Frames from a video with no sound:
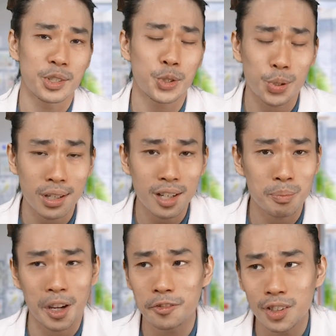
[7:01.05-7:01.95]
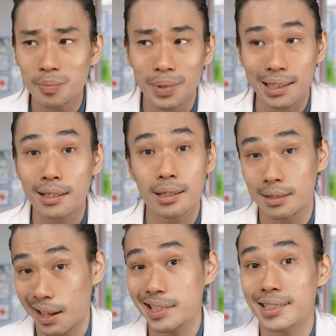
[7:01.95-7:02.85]
sugar in my food, but
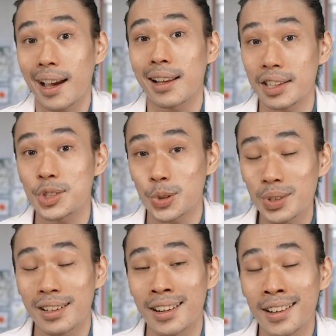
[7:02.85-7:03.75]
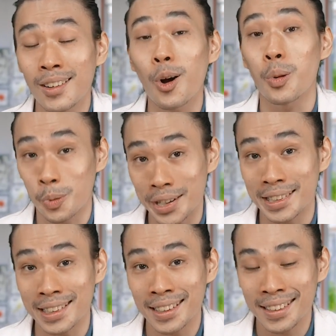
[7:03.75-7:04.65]
that's highly sugar
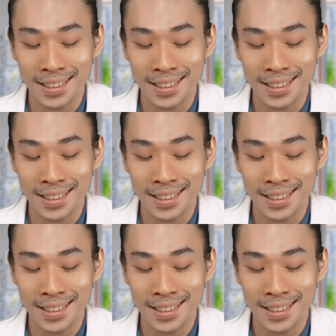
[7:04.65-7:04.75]
already.